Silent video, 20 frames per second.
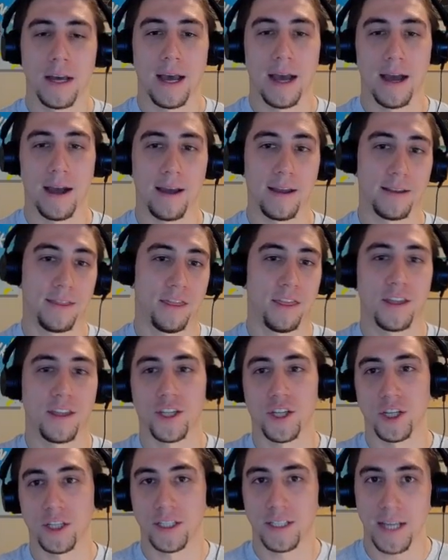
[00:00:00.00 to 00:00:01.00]
It
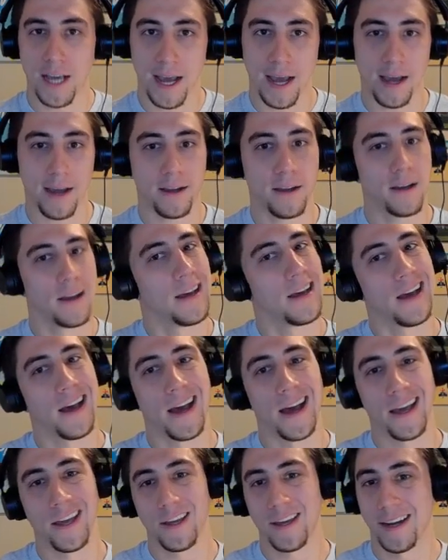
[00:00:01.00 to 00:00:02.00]
thins your deck.
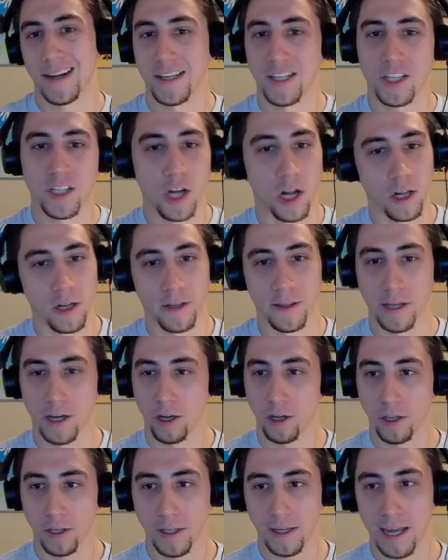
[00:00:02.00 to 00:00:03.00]
You kind of stall in the
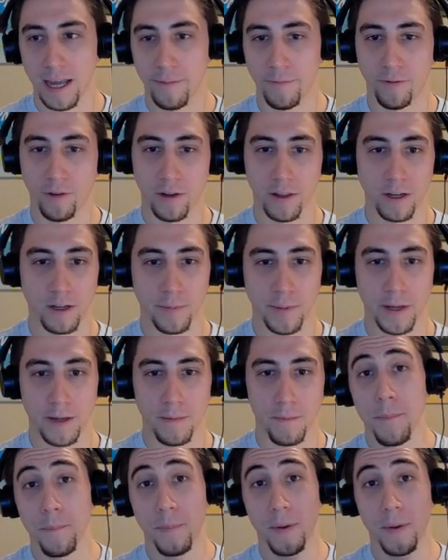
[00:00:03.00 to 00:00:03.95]
early game for a little bit.